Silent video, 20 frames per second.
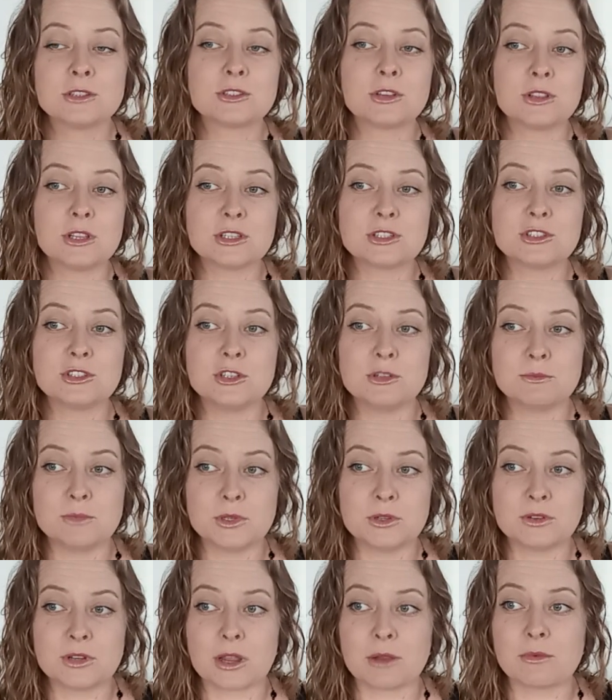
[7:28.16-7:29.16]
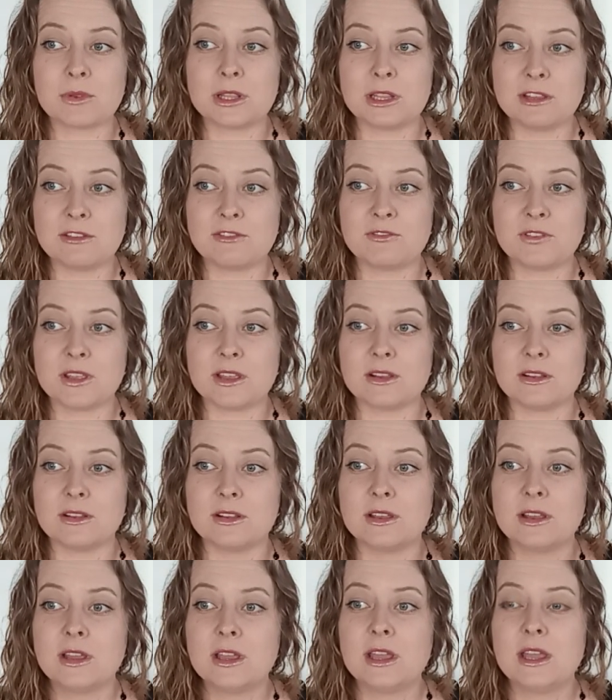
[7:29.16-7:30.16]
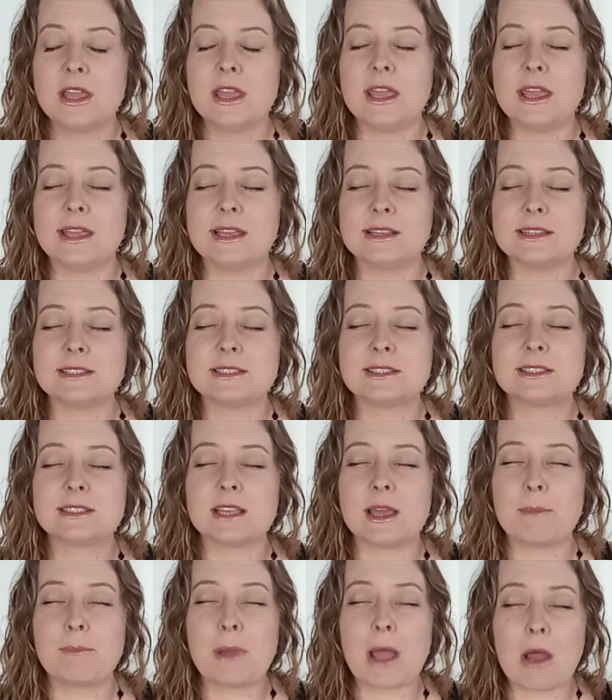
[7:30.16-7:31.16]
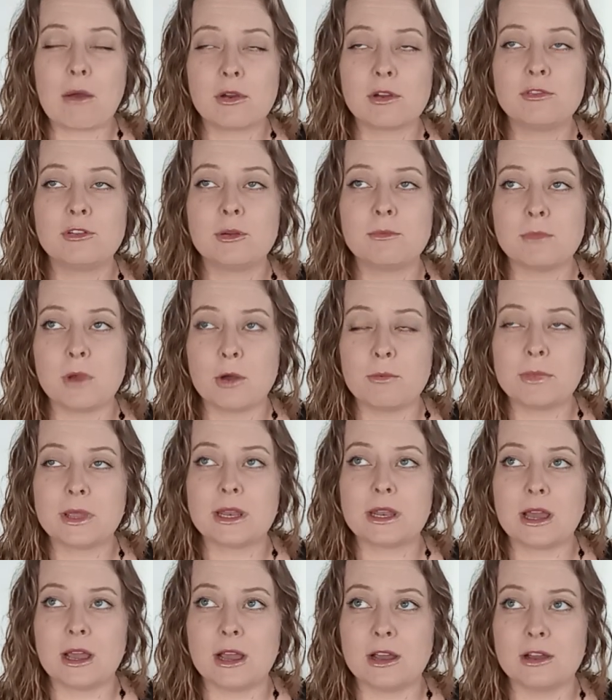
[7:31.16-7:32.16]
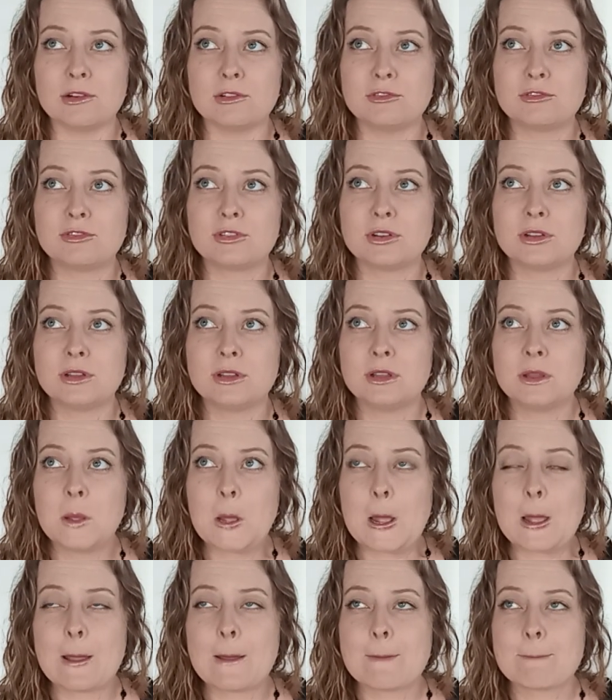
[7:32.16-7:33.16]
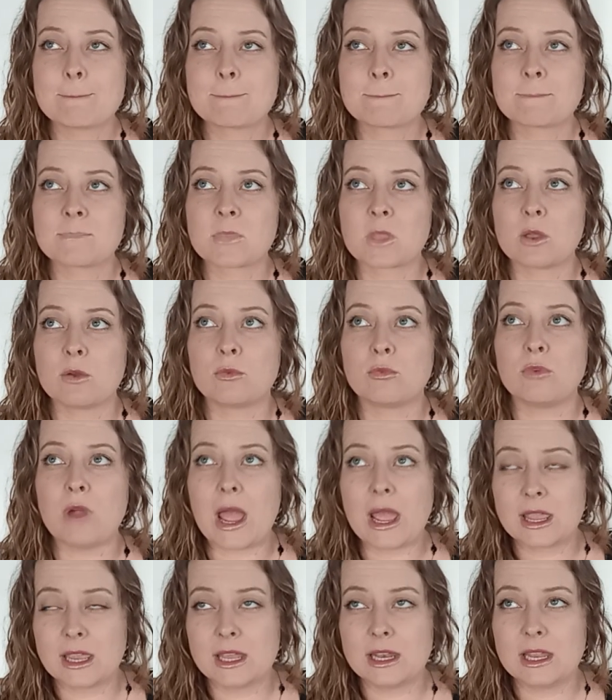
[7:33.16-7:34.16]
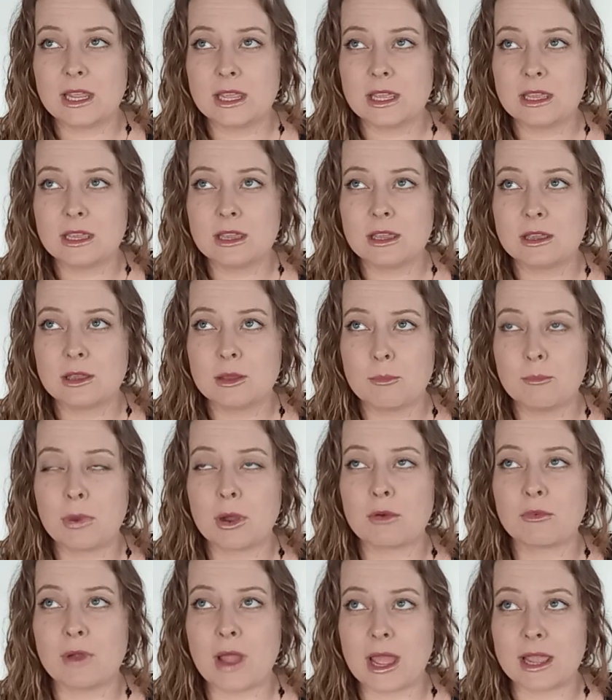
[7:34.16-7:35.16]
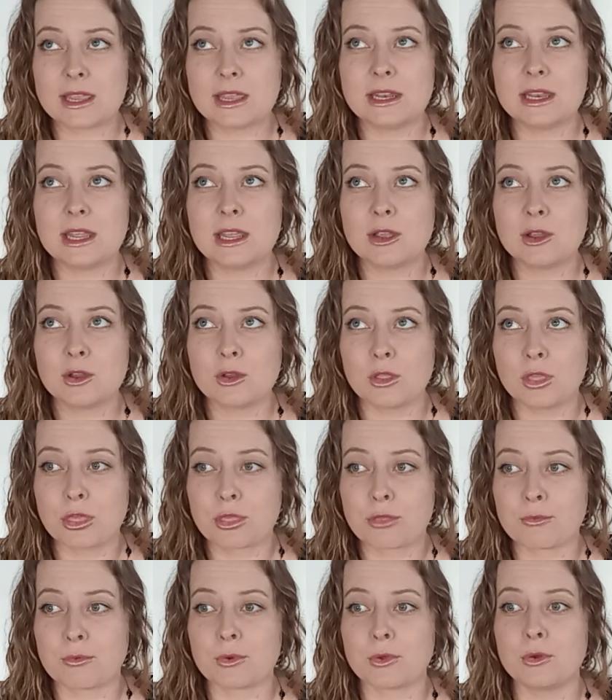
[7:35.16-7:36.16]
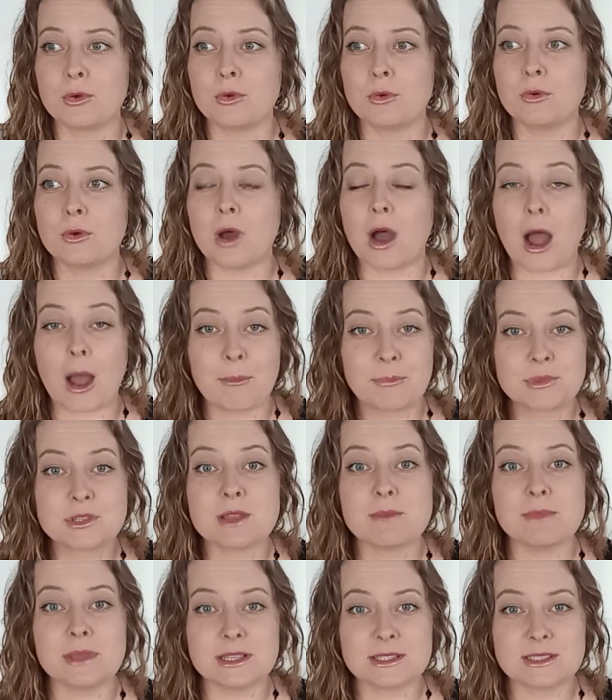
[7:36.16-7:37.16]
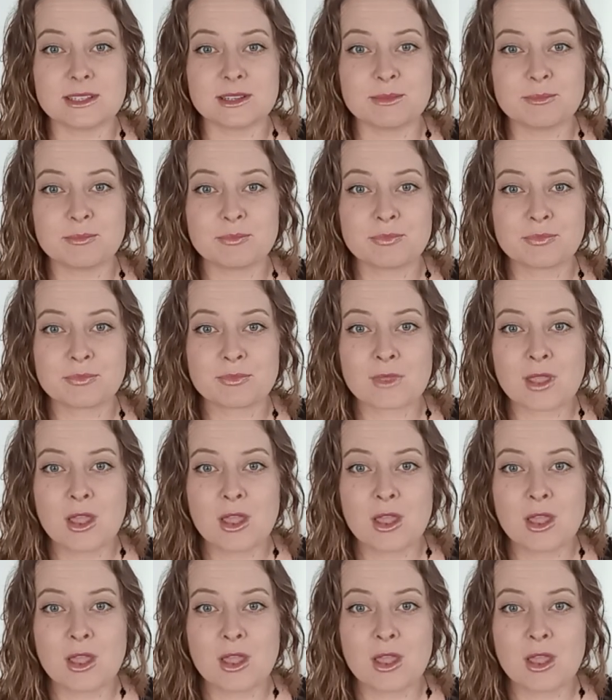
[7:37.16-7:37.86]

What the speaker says: So this new moon, I really feel, is a powerful moment of reckoning, but reckoning through optimism,